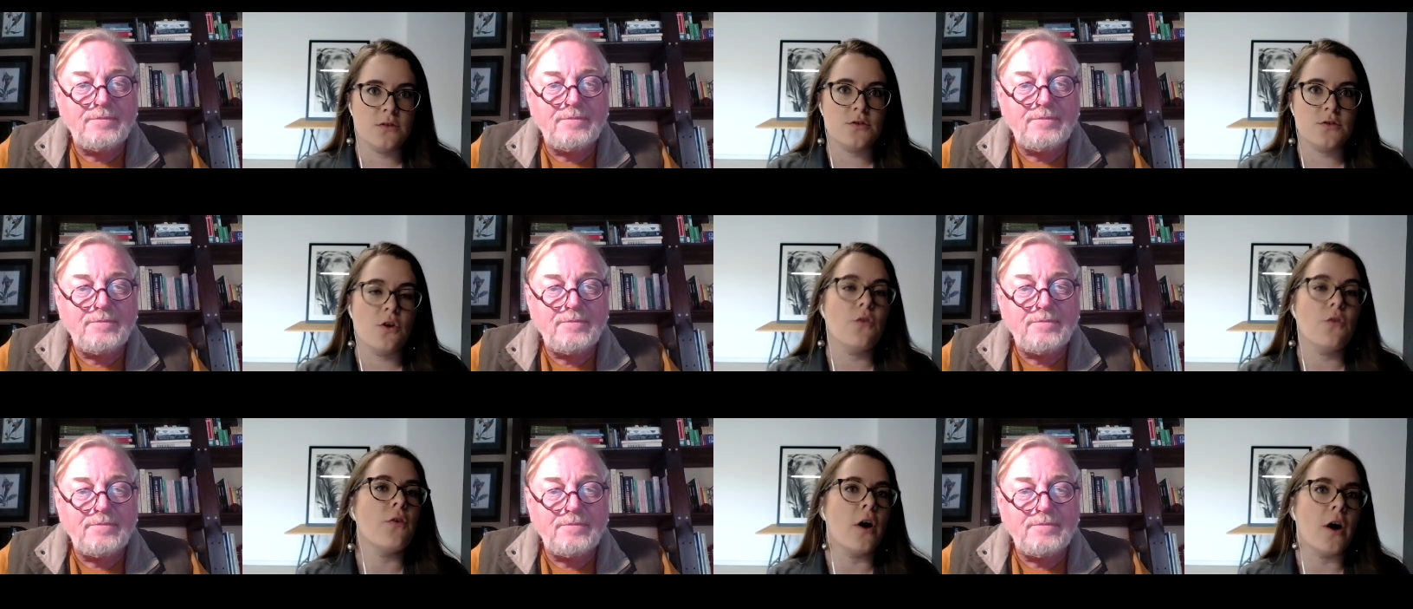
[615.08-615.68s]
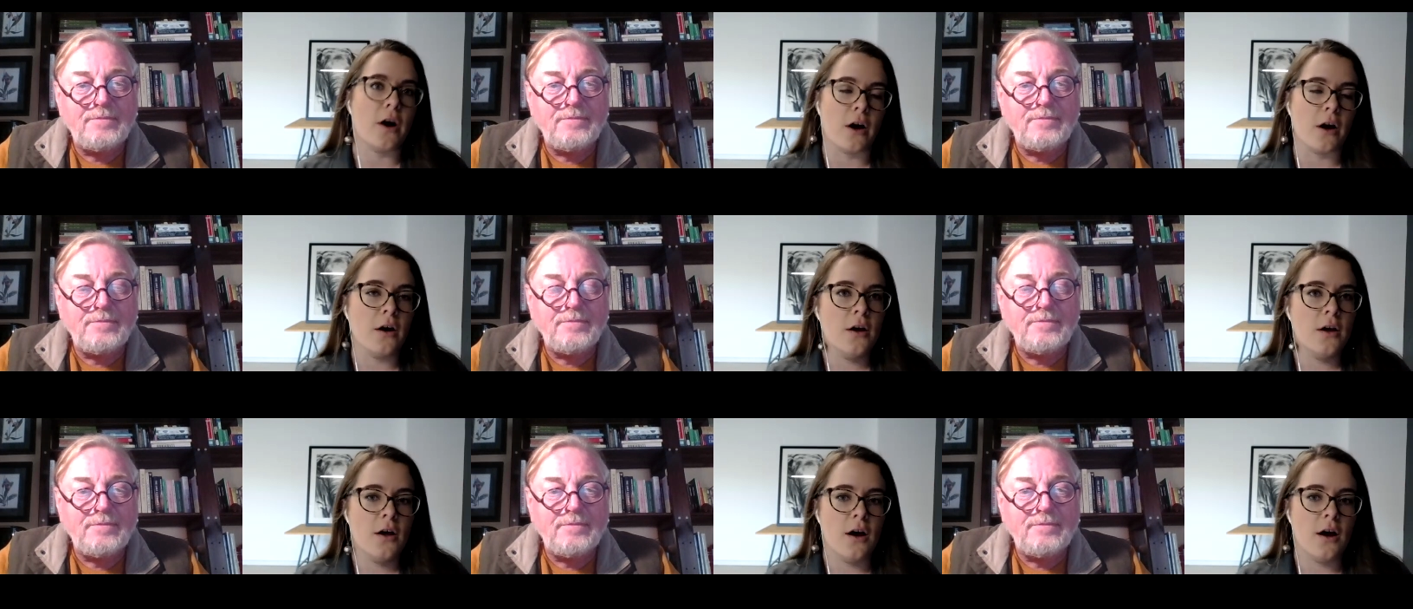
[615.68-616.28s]
Speaker 1: so far
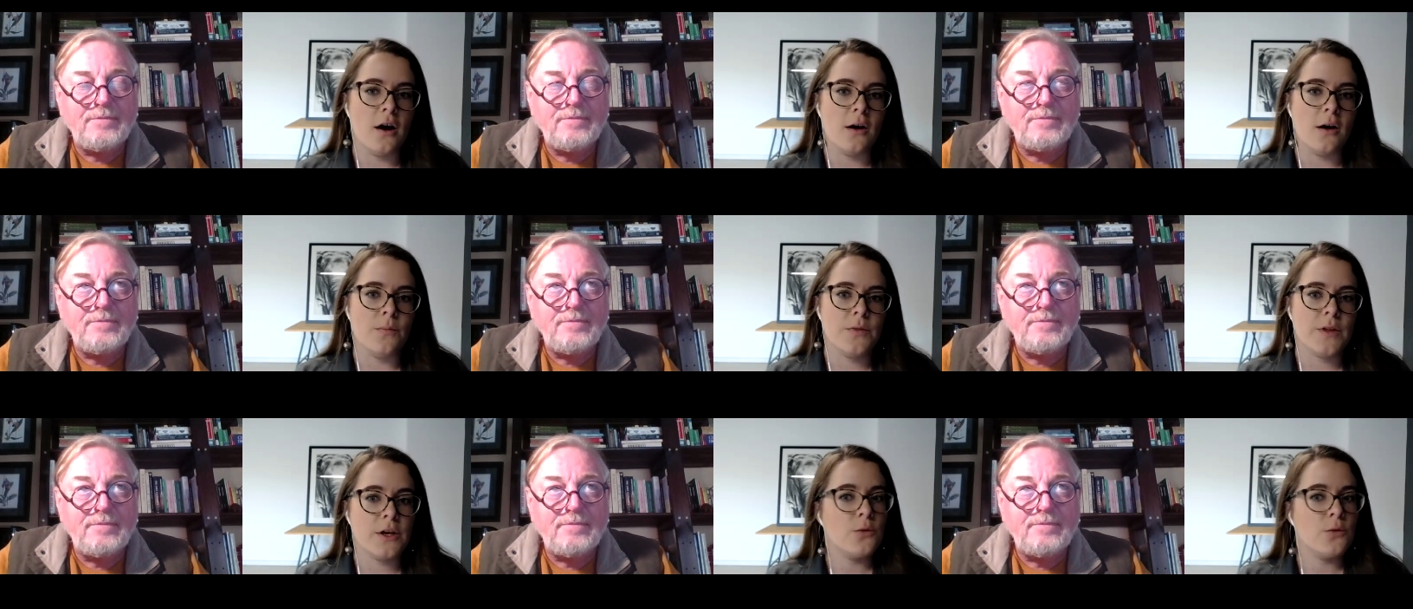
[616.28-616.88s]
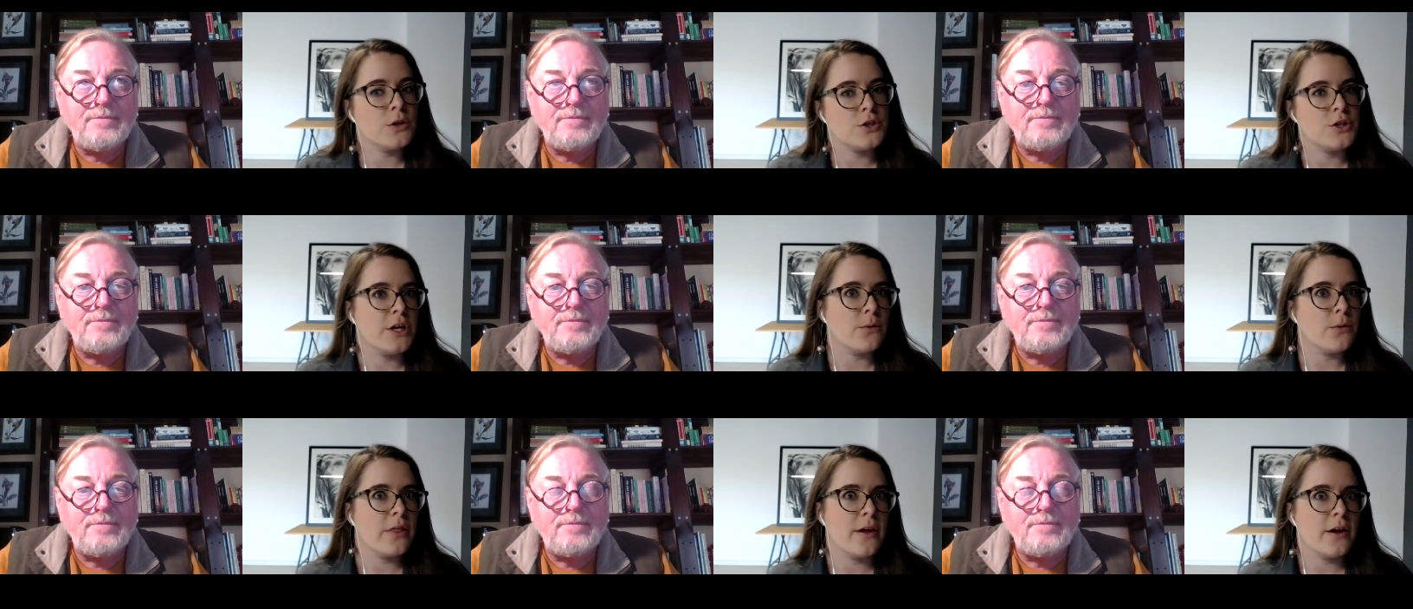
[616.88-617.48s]
that you want to share
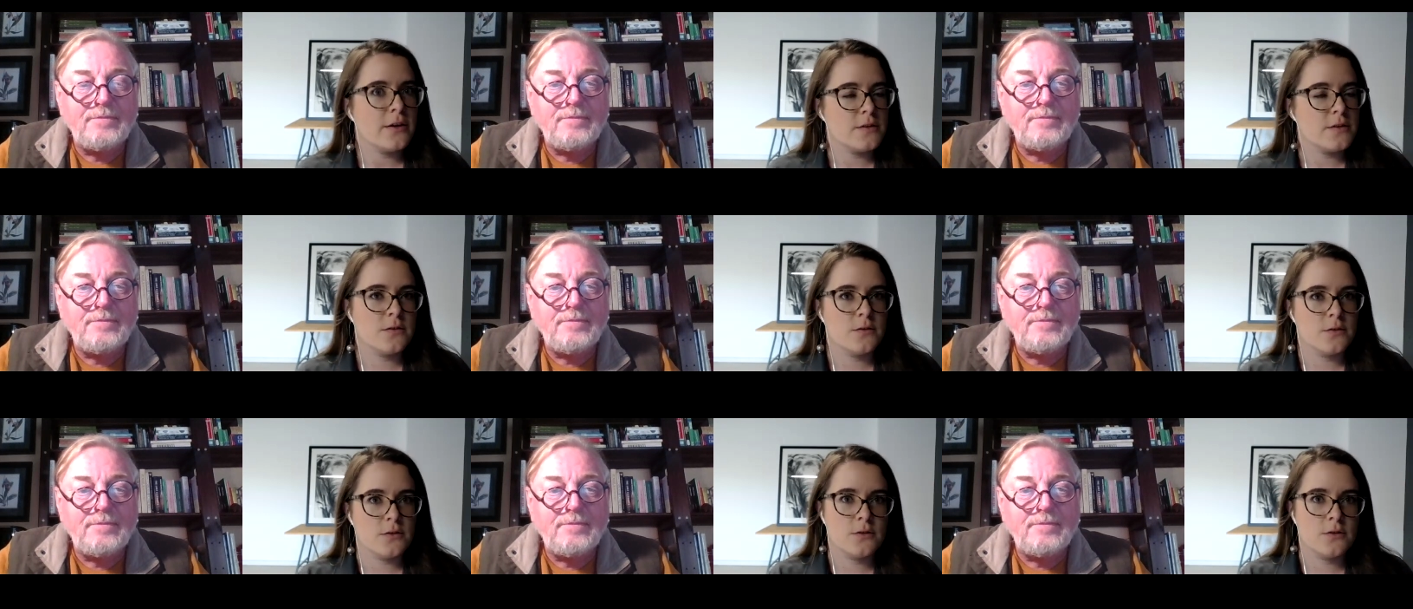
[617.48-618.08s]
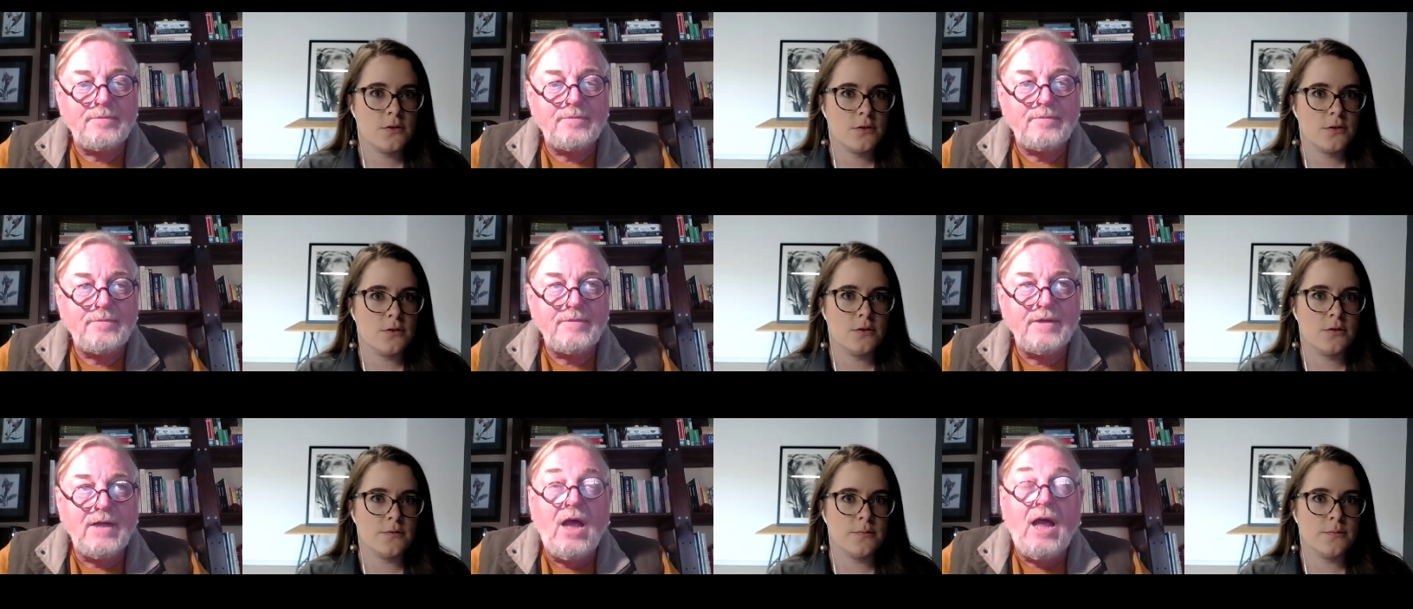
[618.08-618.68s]
with us?
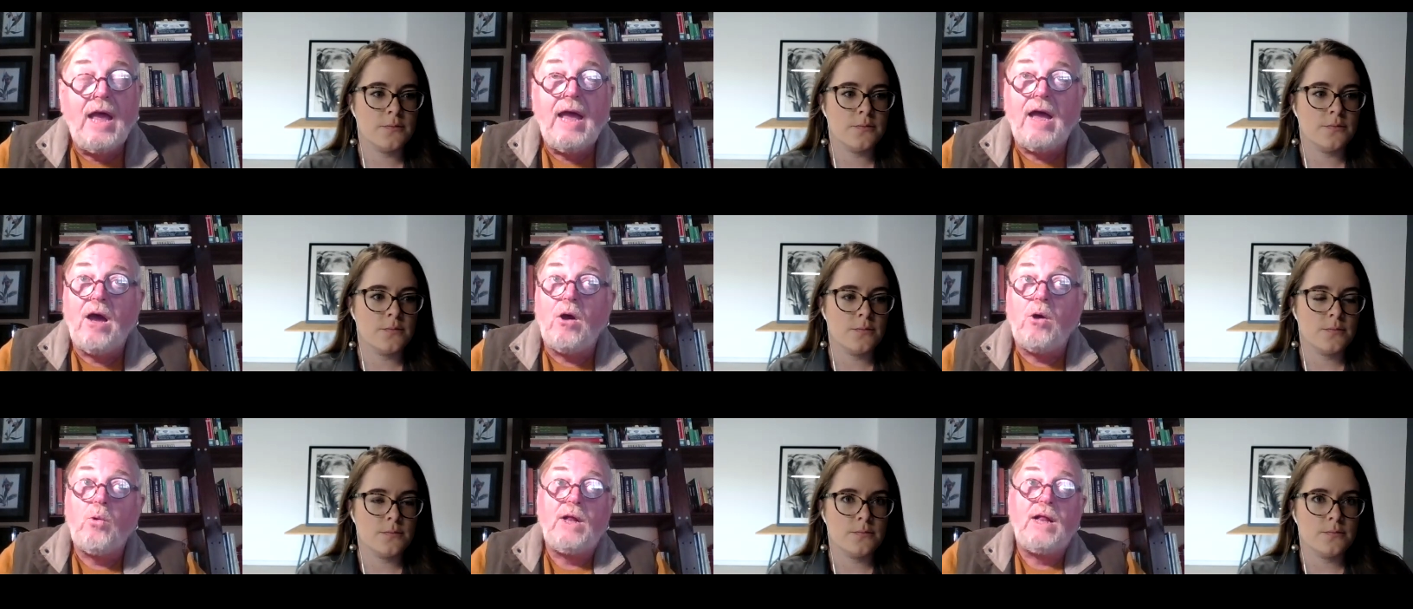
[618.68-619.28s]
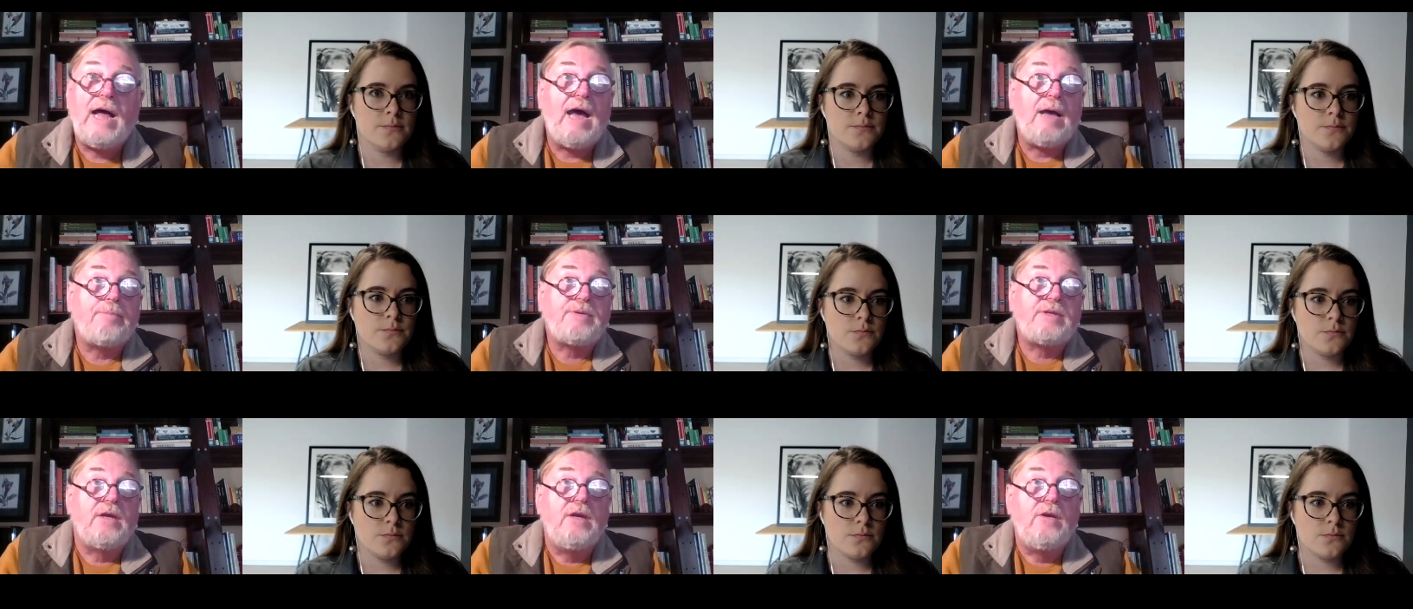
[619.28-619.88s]
Speaker 2: Well,
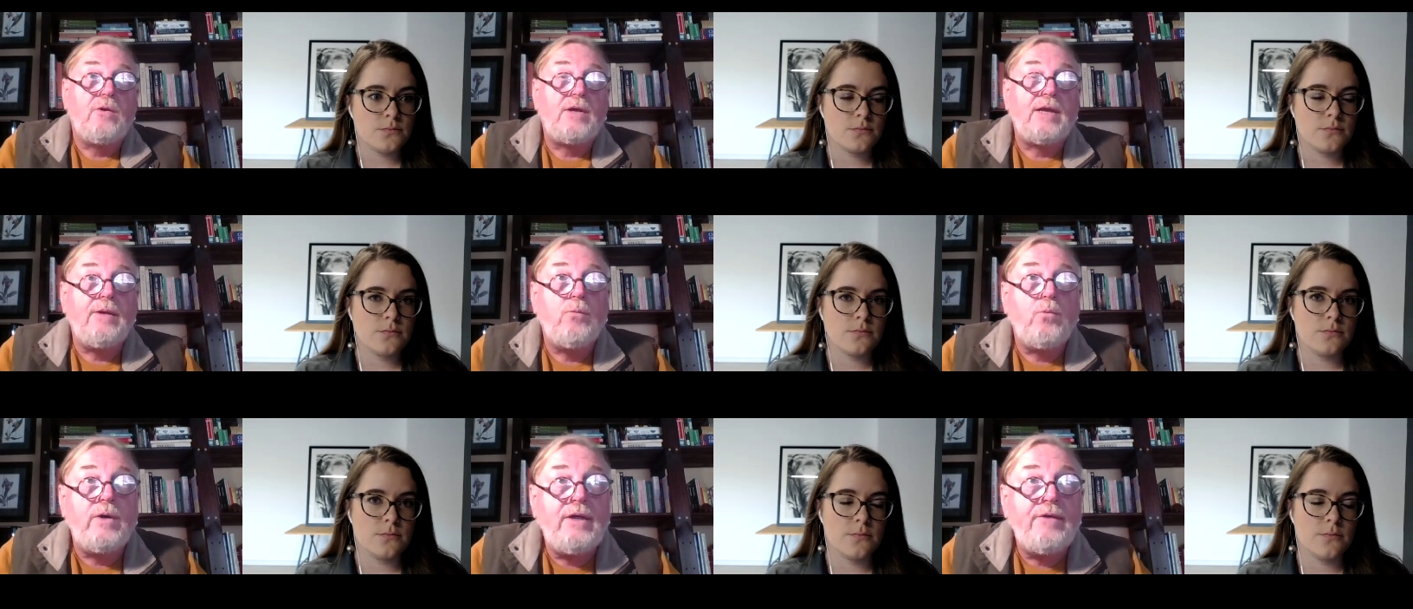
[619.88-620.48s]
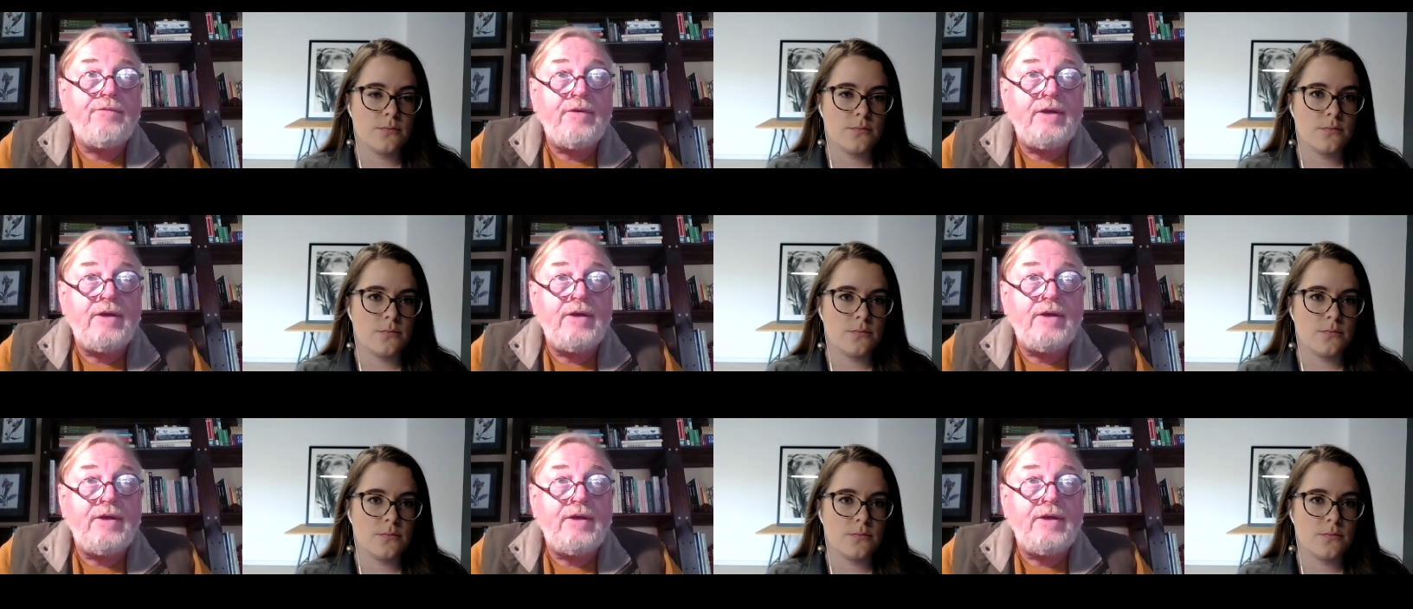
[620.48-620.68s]
absolutely. We've